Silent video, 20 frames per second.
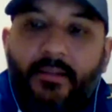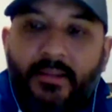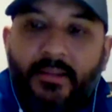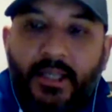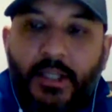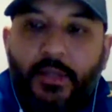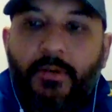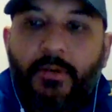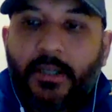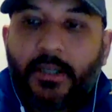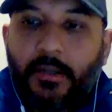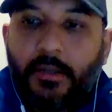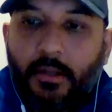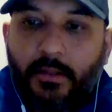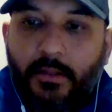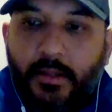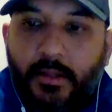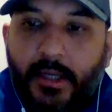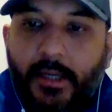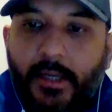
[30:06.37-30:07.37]
situation
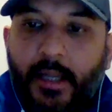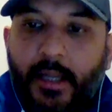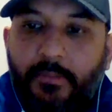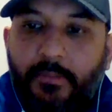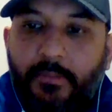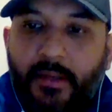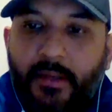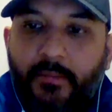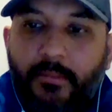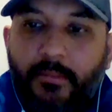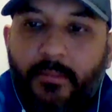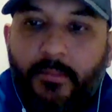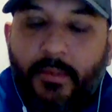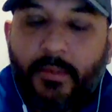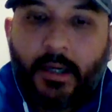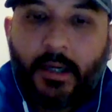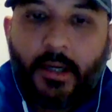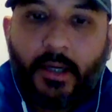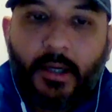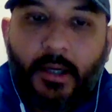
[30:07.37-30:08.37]
also did help him.
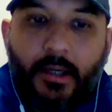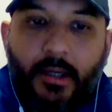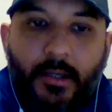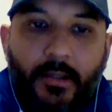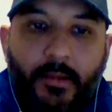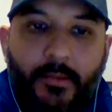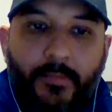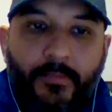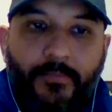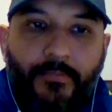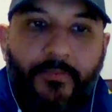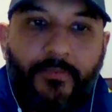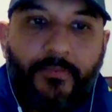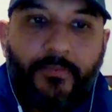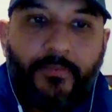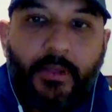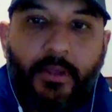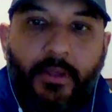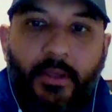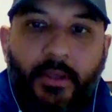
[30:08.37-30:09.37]

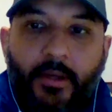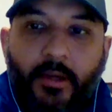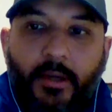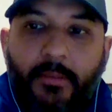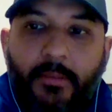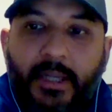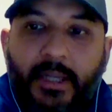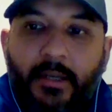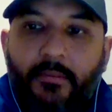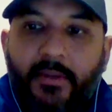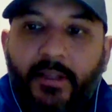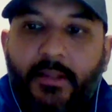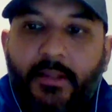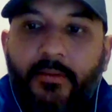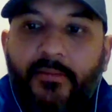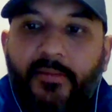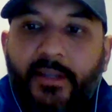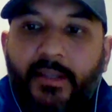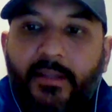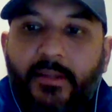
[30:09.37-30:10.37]
I mean, with
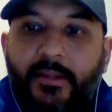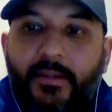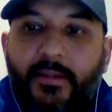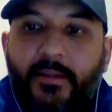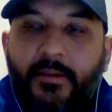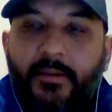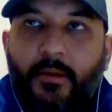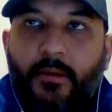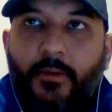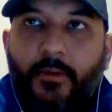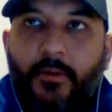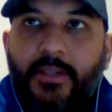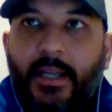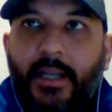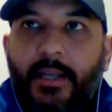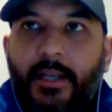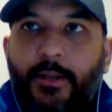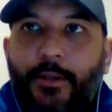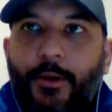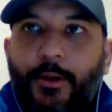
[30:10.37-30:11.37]

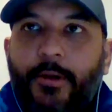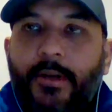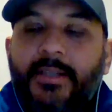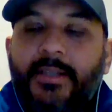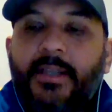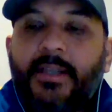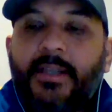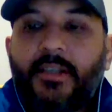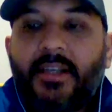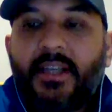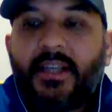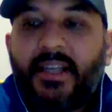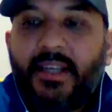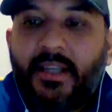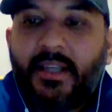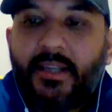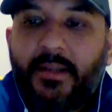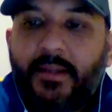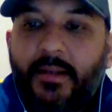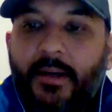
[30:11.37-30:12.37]
Ozil, you're essentially
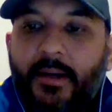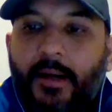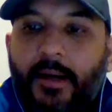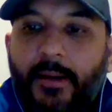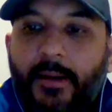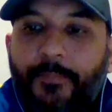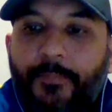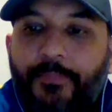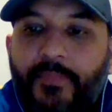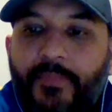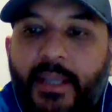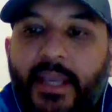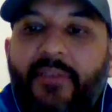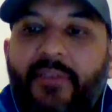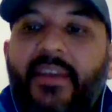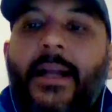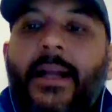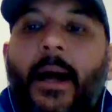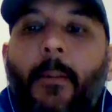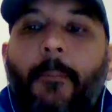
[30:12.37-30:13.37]

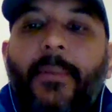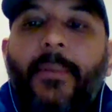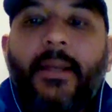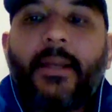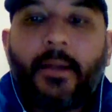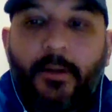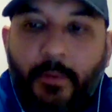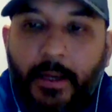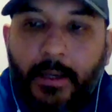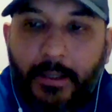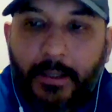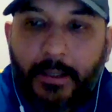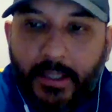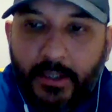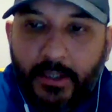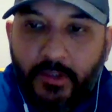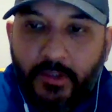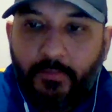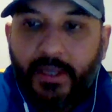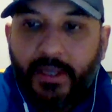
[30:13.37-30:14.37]
giving up an
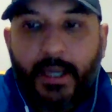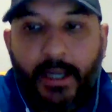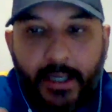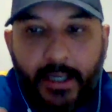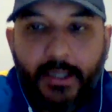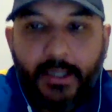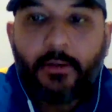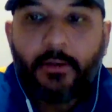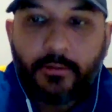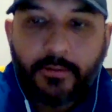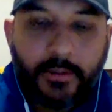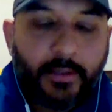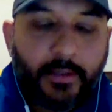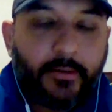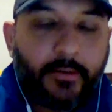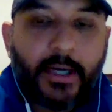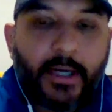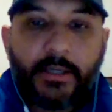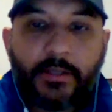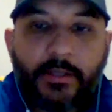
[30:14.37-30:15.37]
advantage behind Ozil,
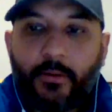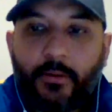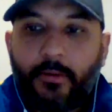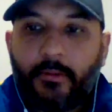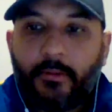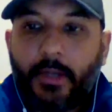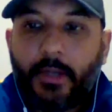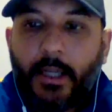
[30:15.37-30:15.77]
right? So,